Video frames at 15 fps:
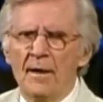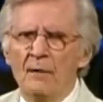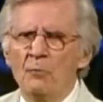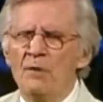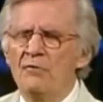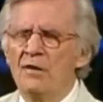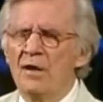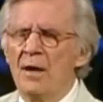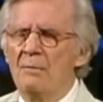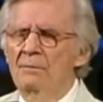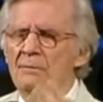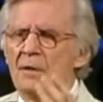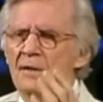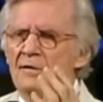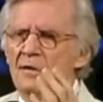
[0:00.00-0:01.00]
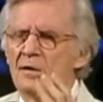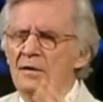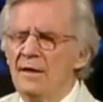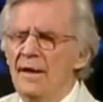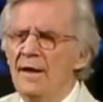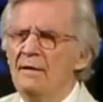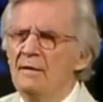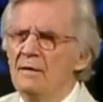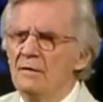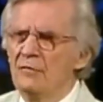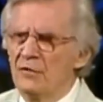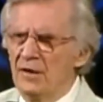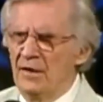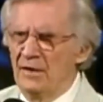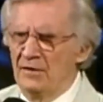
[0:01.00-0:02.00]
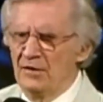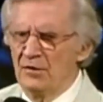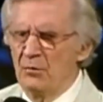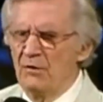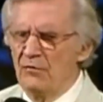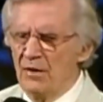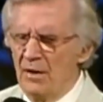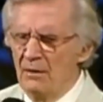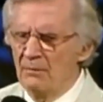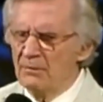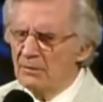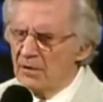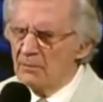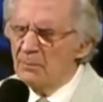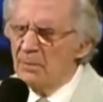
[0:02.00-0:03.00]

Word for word: And we've come to the end of things. We've come